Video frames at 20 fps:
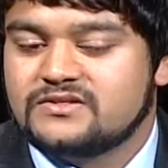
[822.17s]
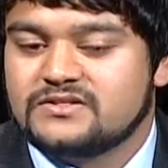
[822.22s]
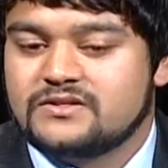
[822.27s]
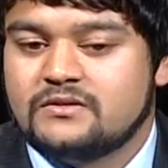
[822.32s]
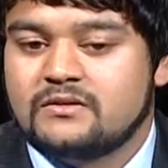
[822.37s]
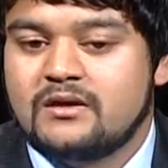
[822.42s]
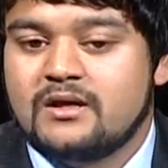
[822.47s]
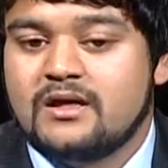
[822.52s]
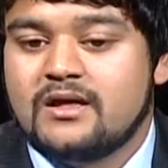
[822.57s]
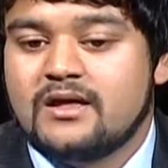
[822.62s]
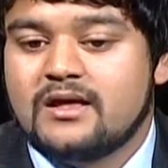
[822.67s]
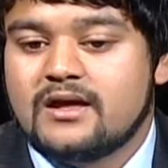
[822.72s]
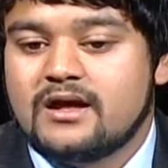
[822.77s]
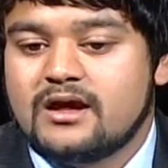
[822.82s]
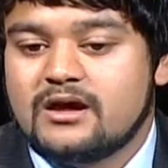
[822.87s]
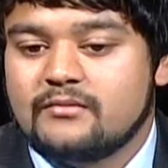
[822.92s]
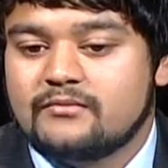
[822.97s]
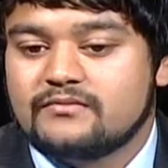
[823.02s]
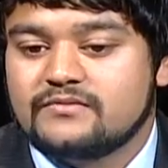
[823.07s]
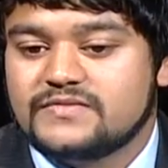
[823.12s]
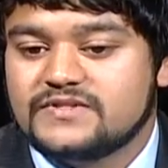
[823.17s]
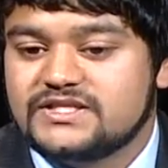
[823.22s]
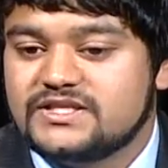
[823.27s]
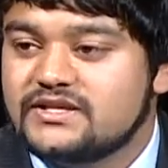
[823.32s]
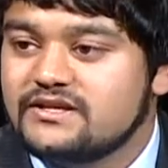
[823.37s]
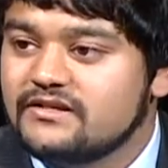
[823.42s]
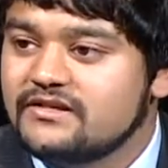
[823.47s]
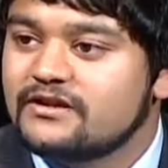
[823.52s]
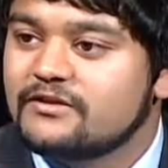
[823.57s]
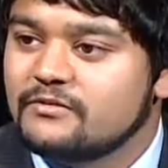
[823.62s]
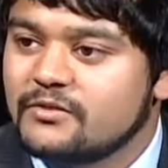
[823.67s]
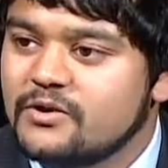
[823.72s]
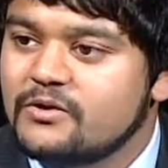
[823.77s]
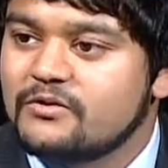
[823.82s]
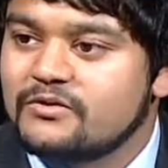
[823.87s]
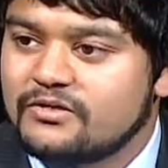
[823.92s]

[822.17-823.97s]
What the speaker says: So seeing the growth.